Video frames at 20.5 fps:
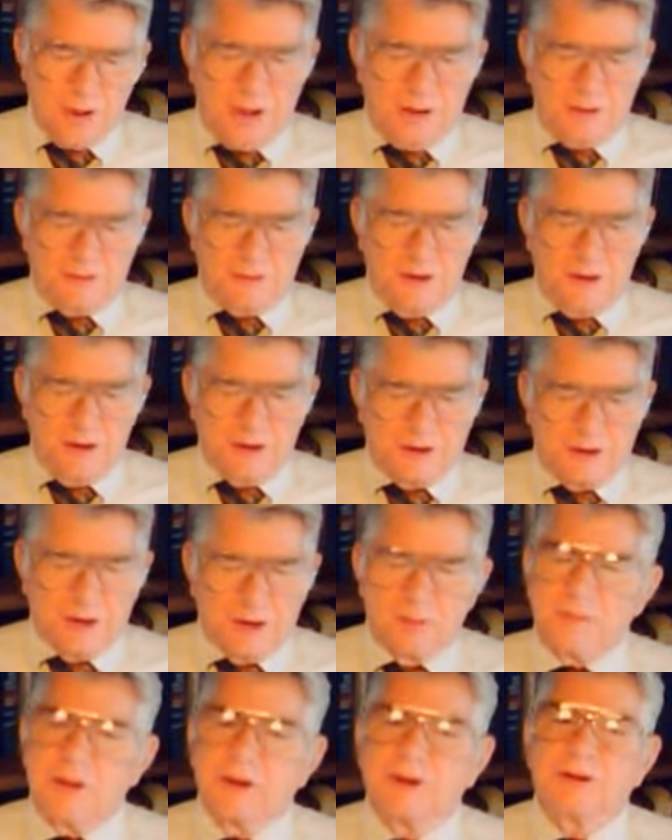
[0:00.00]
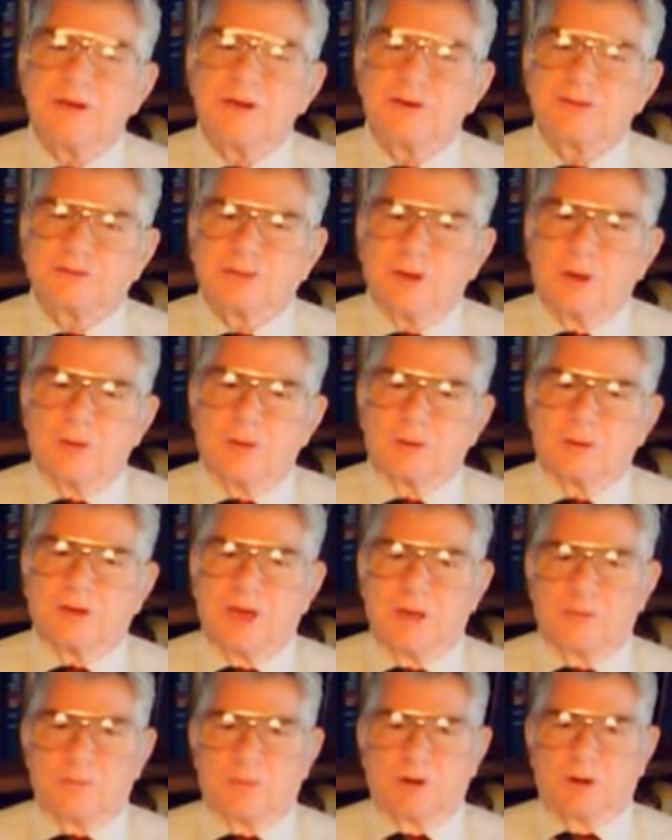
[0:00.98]
And he come and Esau
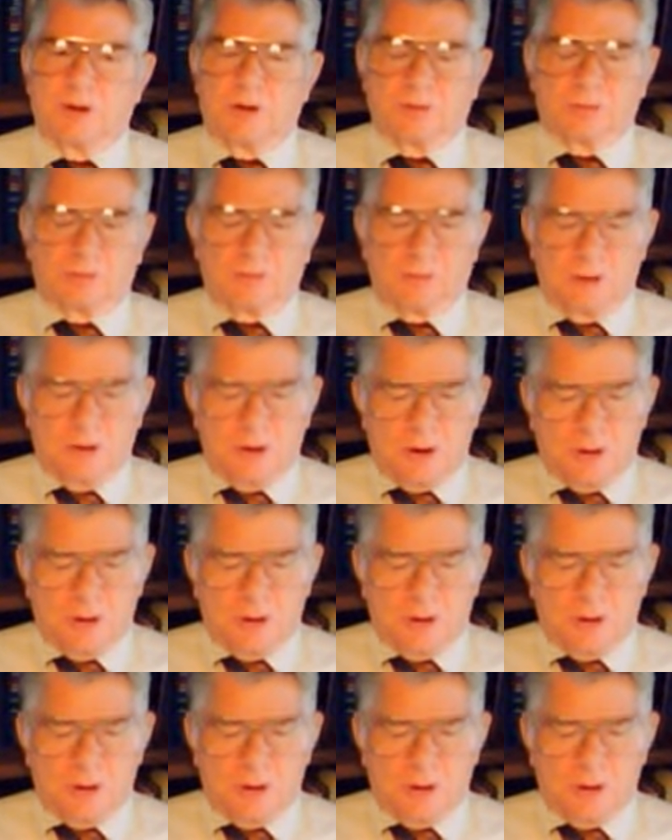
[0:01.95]
came along.